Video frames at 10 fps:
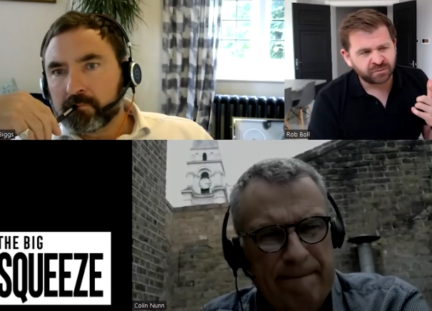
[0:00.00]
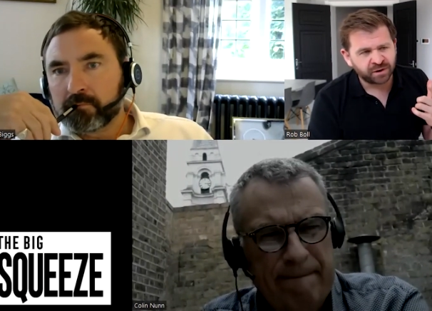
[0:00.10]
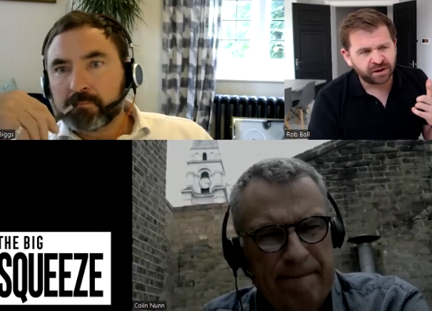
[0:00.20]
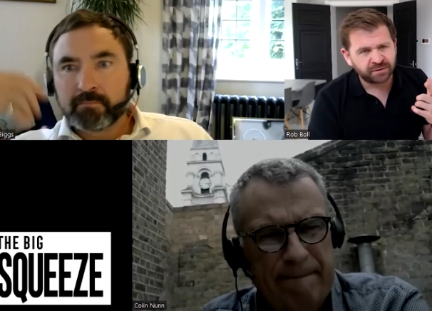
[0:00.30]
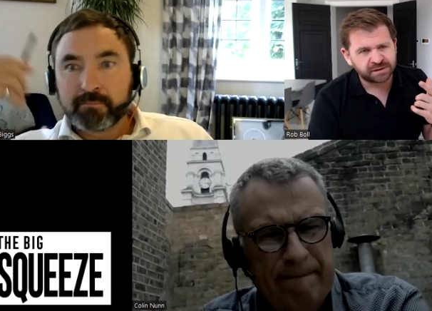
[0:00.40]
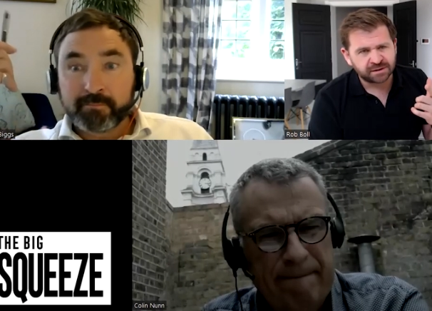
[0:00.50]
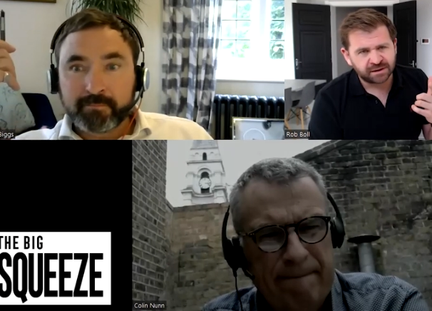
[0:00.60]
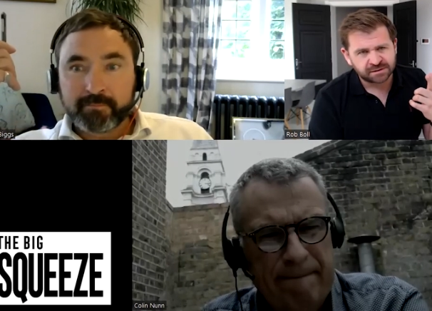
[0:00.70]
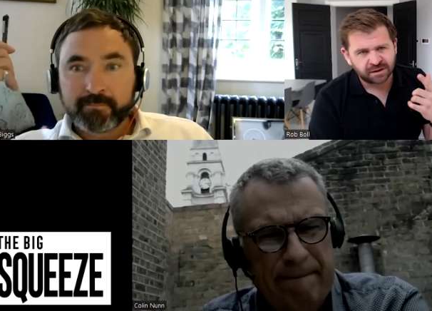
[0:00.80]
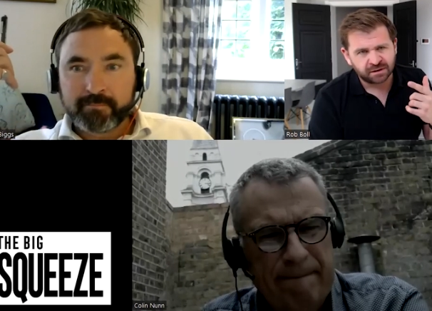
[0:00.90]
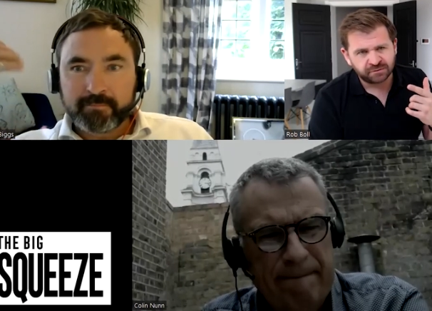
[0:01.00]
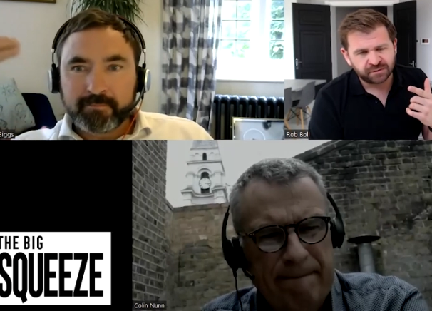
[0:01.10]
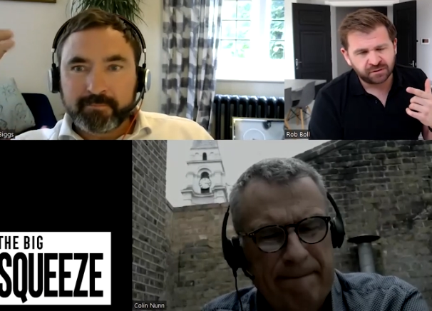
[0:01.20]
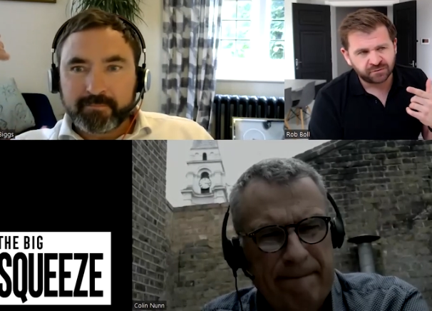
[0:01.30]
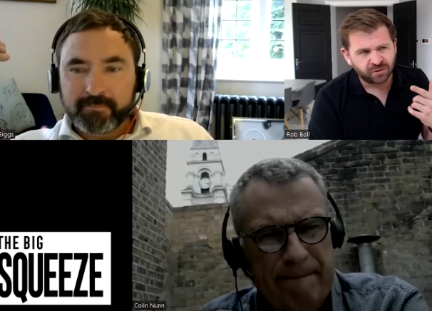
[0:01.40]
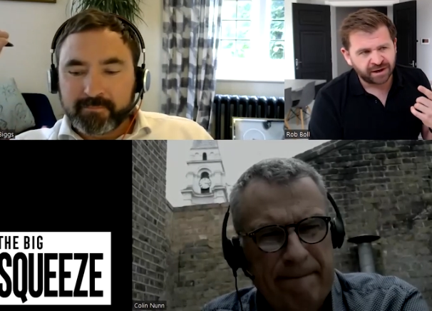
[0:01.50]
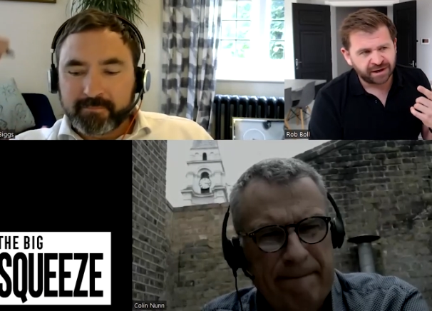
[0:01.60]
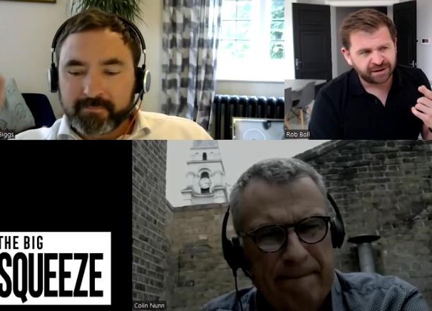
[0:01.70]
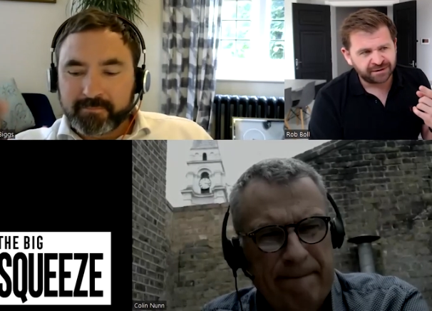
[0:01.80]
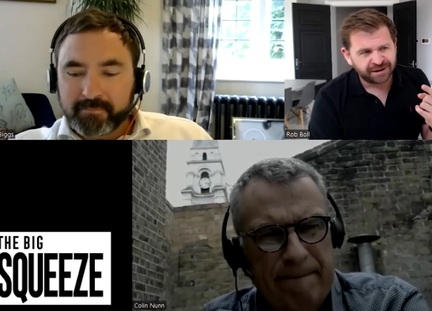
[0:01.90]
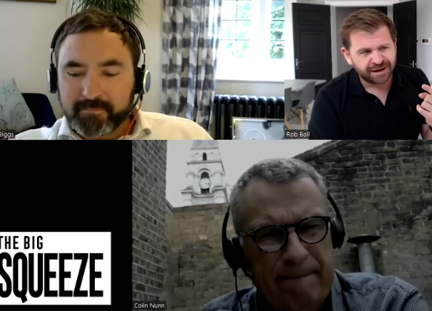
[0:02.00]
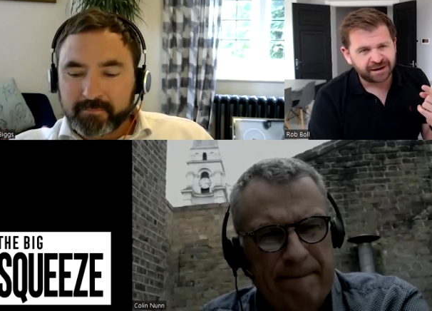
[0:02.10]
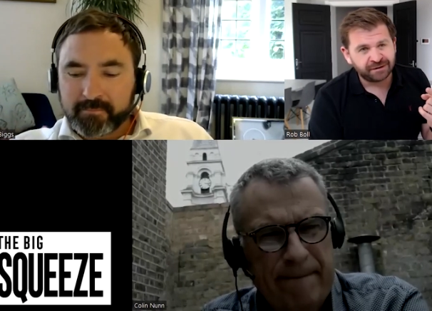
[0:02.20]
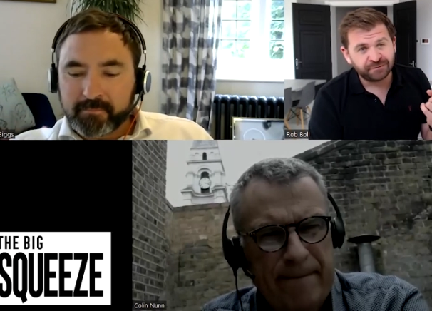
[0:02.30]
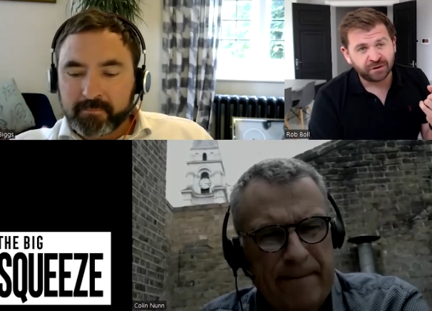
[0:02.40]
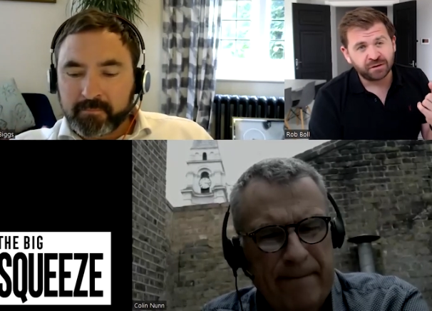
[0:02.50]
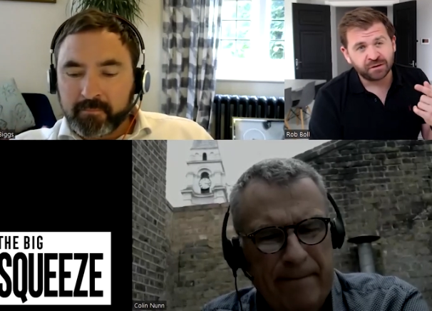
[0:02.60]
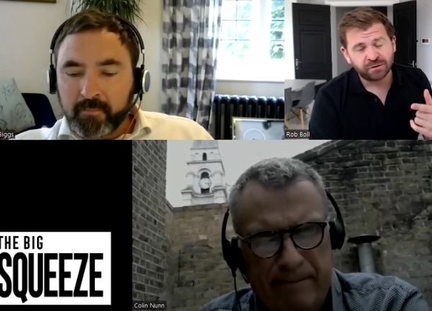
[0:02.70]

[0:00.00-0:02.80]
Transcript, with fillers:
Speaker 1: I bring you into this, I don't know if you've got any any further